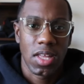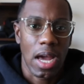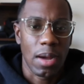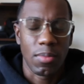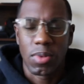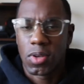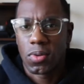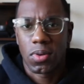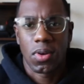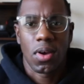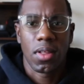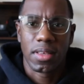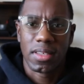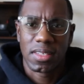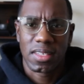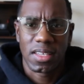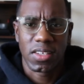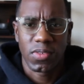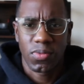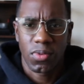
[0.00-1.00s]
I'm doing all
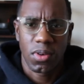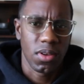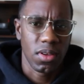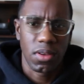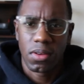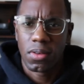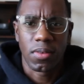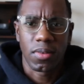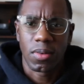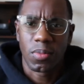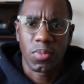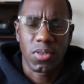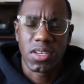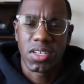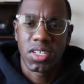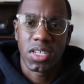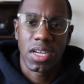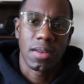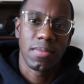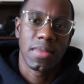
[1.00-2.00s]
these things for you. You don't
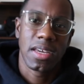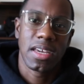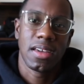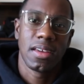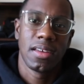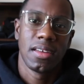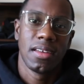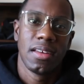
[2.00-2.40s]
appreciate me."